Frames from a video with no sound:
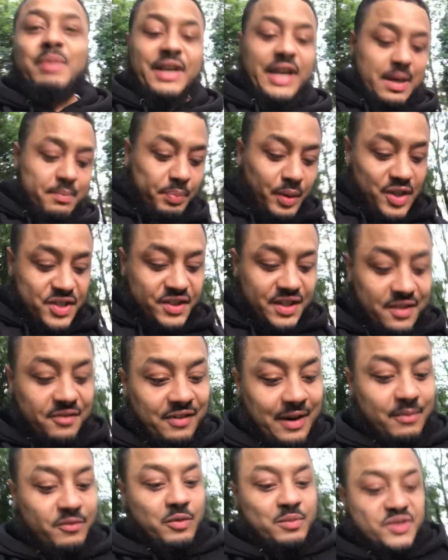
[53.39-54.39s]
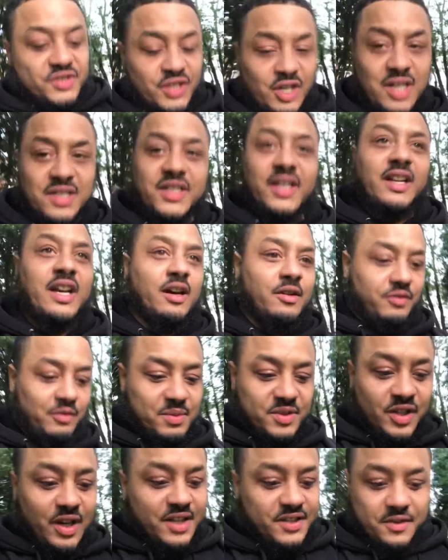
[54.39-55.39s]
But they bossed it, fam, from start to get,
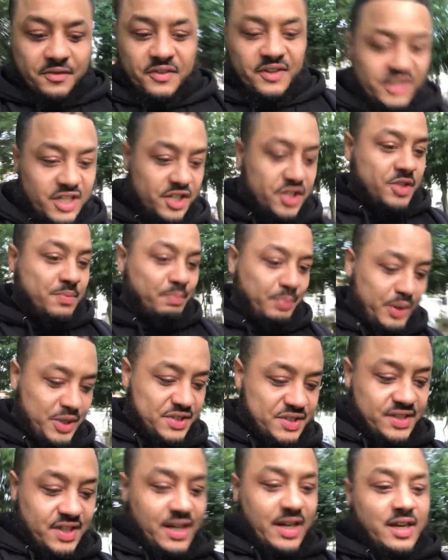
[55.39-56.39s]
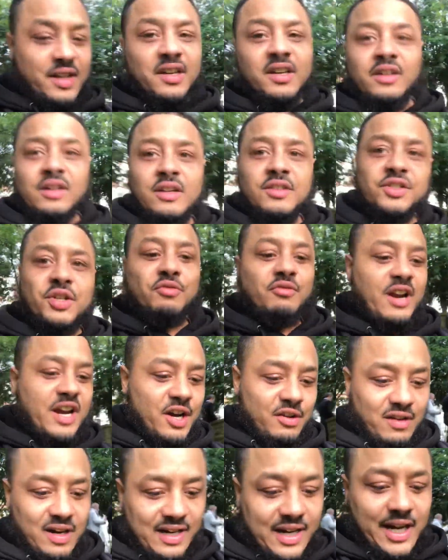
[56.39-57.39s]
from start to finish. Bossed it.
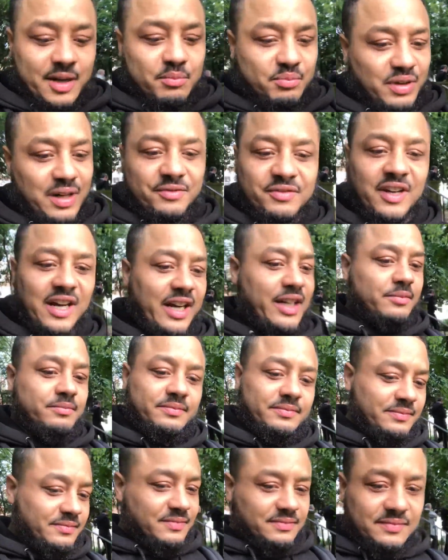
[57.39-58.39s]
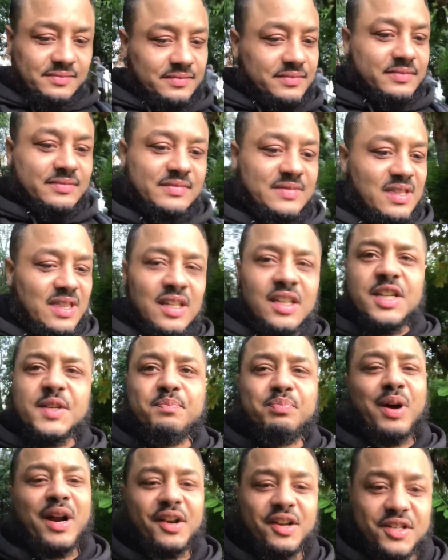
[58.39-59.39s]
Torreira again, bruv. Like this
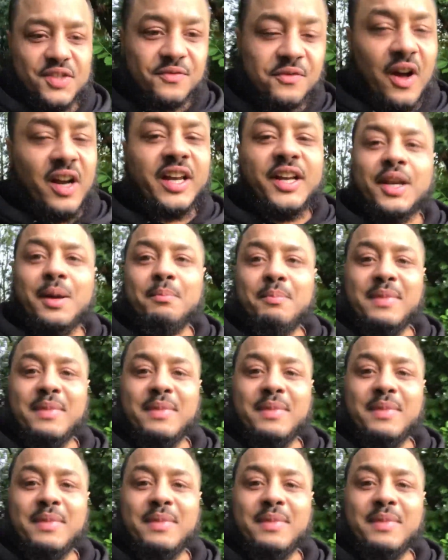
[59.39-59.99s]
brother's fucking